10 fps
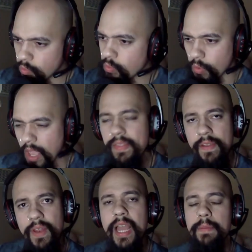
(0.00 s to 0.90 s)
wave the
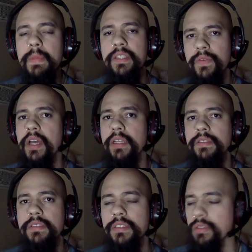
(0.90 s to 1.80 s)
flag, man. It's fine.
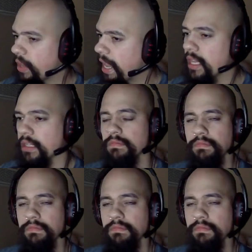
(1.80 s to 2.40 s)
It's okay.